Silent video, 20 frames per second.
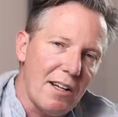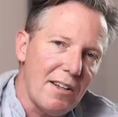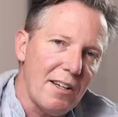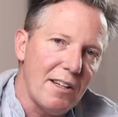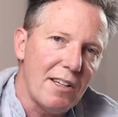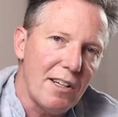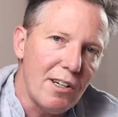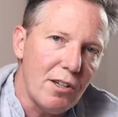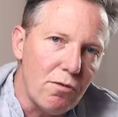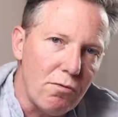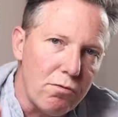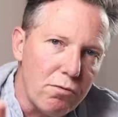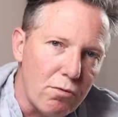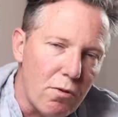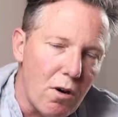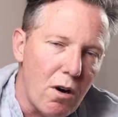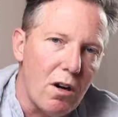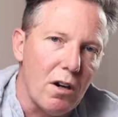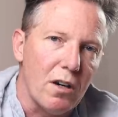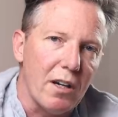nothing that is
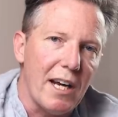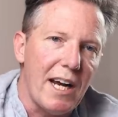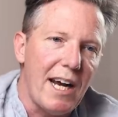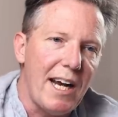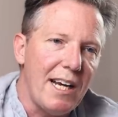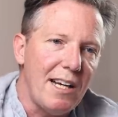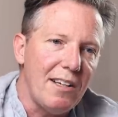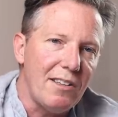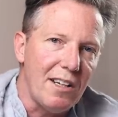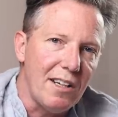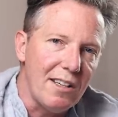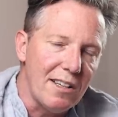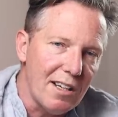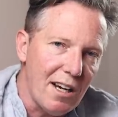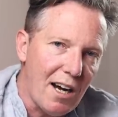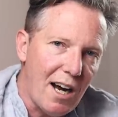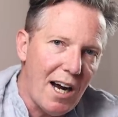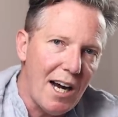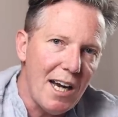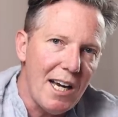wrong. It is
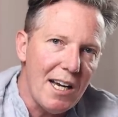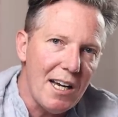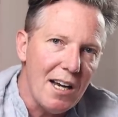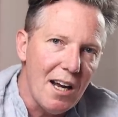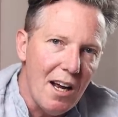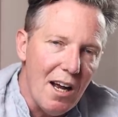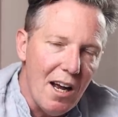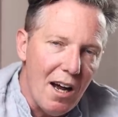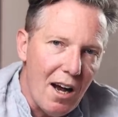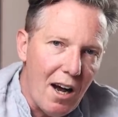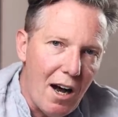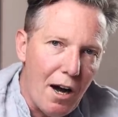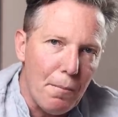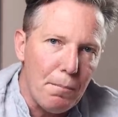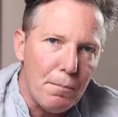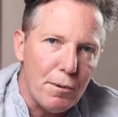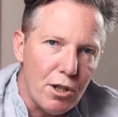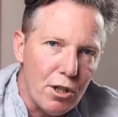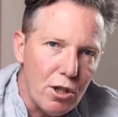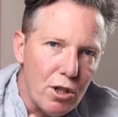entirely
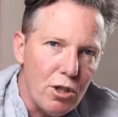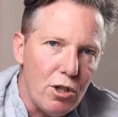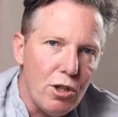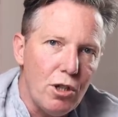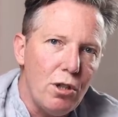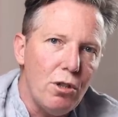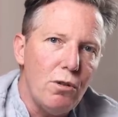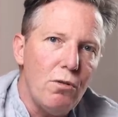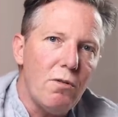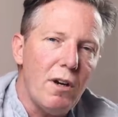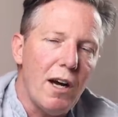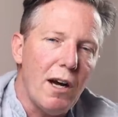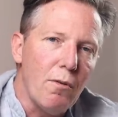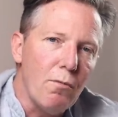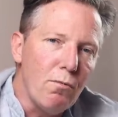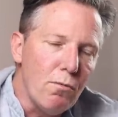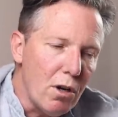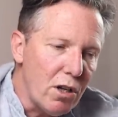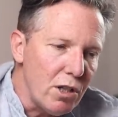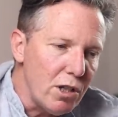up to you
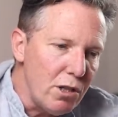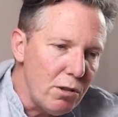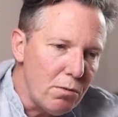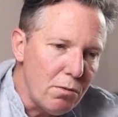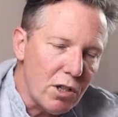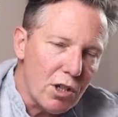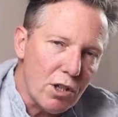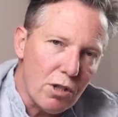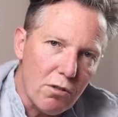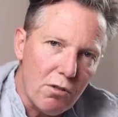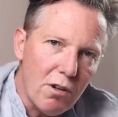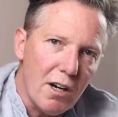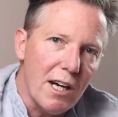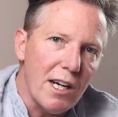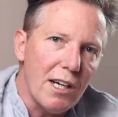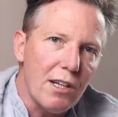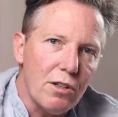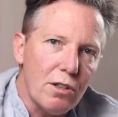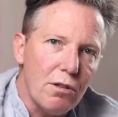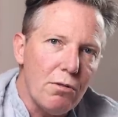and what you are
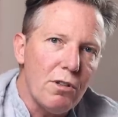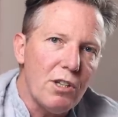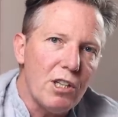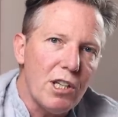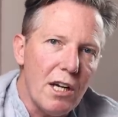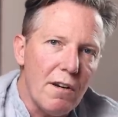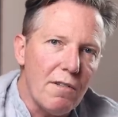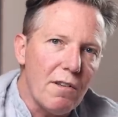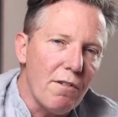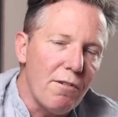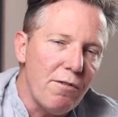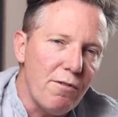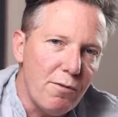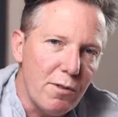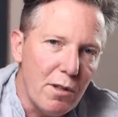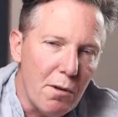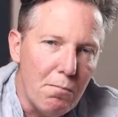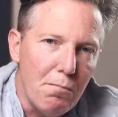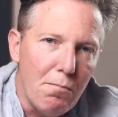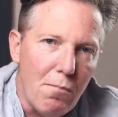trying to achieve, the,
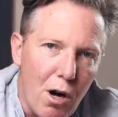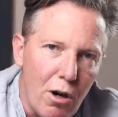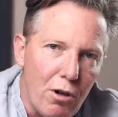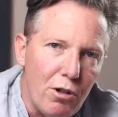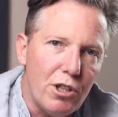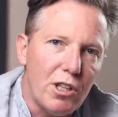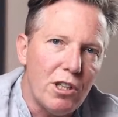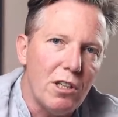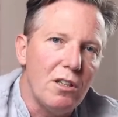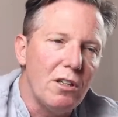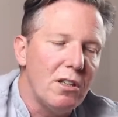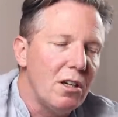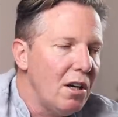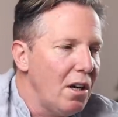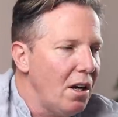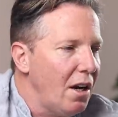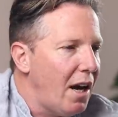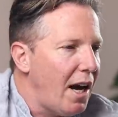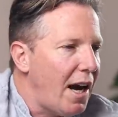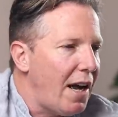the motion
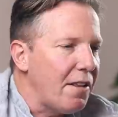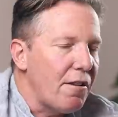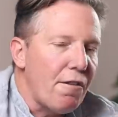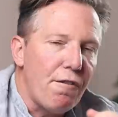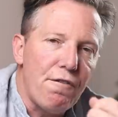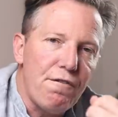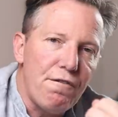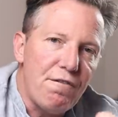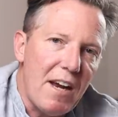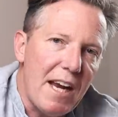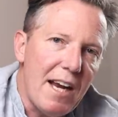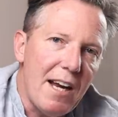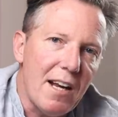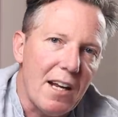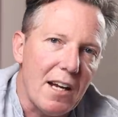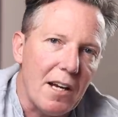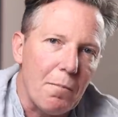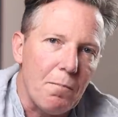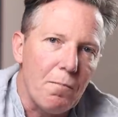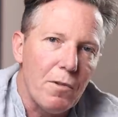and the
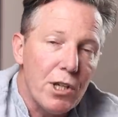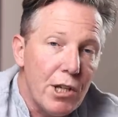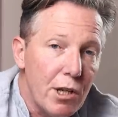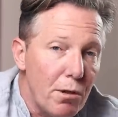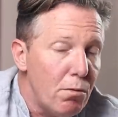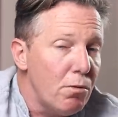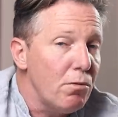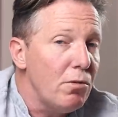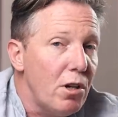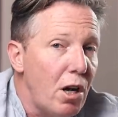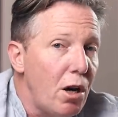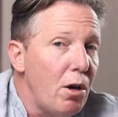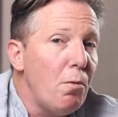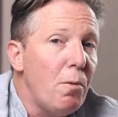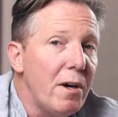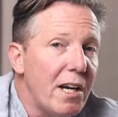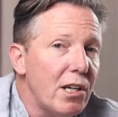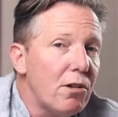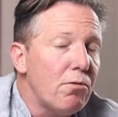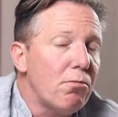feeling. You will know
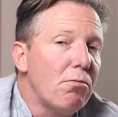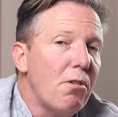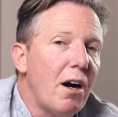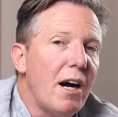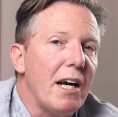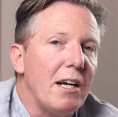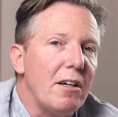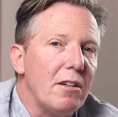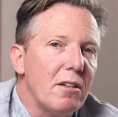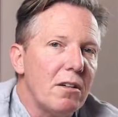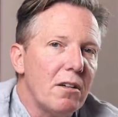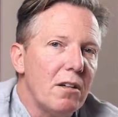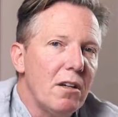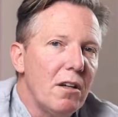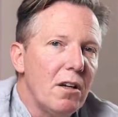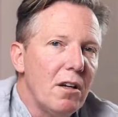when it's right